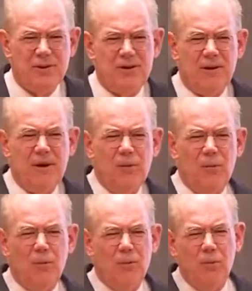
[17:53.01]
Uh,
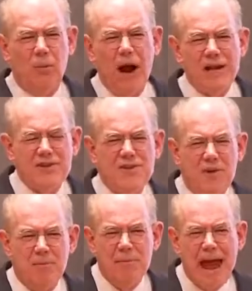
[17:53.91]
why does
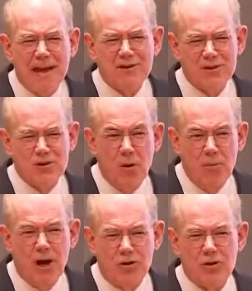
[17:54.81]
it matter so
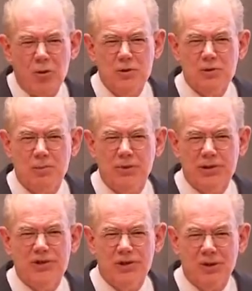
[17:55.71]
much who's,
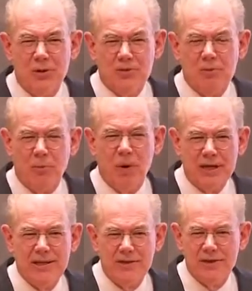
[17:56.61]
who's
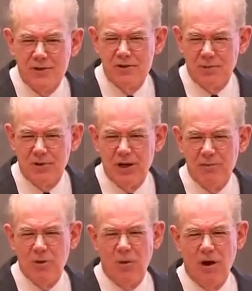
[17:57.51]
appointed to the
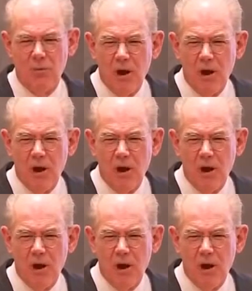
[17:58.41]
Supreme Court?